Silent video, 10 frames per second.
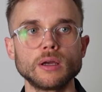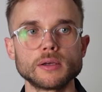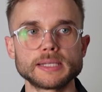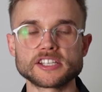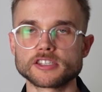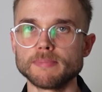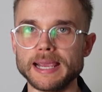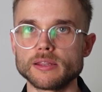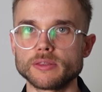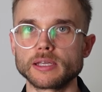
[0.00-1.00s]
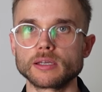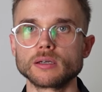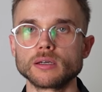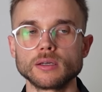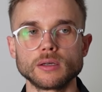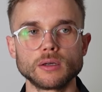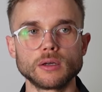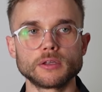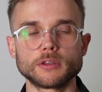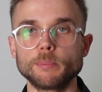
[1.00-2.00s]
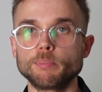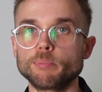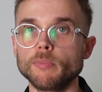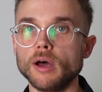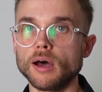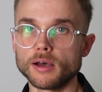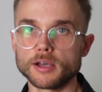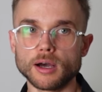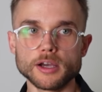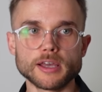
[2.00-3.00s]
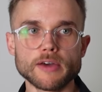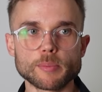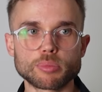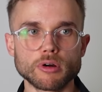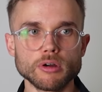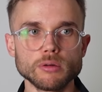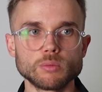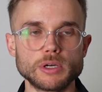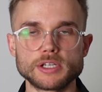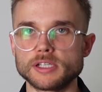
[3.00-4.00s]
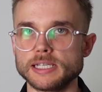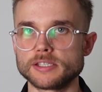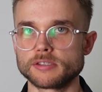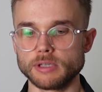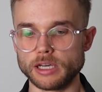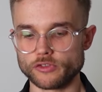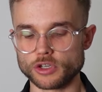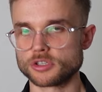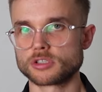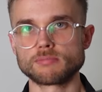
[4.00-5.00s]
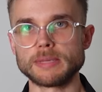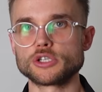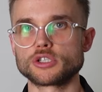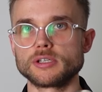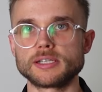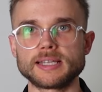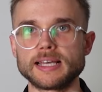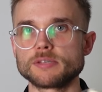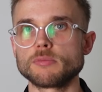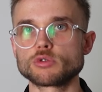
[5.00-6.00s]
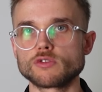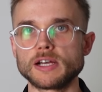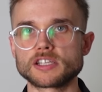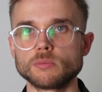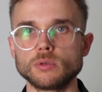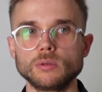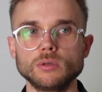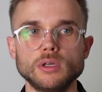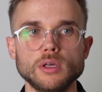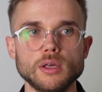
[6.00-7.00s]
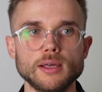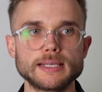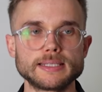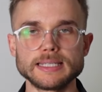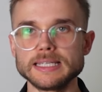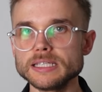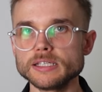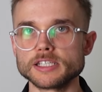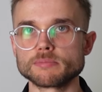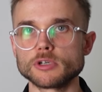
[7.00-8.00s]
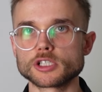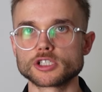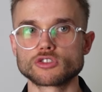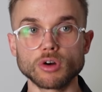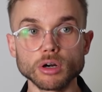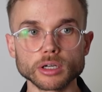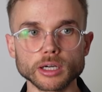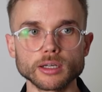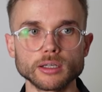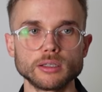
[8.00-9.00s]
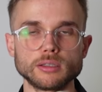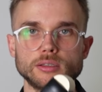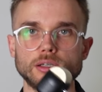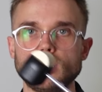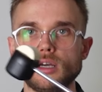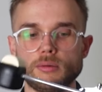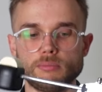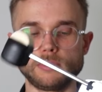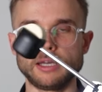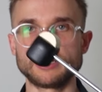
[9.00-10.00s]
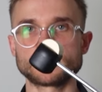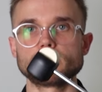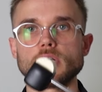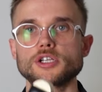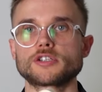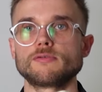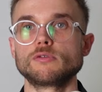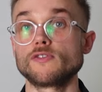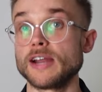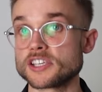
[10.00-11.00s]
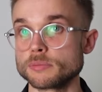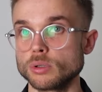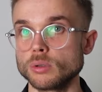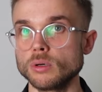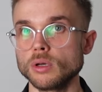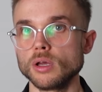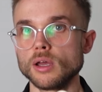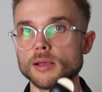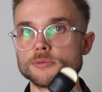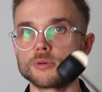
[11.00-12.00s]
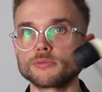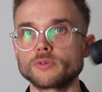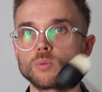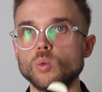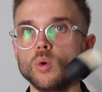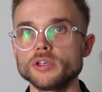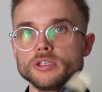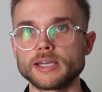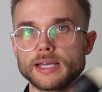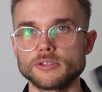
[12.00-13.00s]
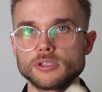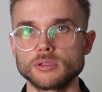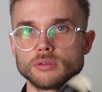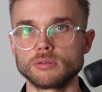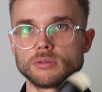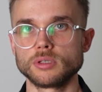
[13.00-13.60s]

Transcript: That's the main thing. The other pro, which is that I've just mentioned, is that it's much more flexible, is much stronger, and it's much more flexible in terms of what you can do,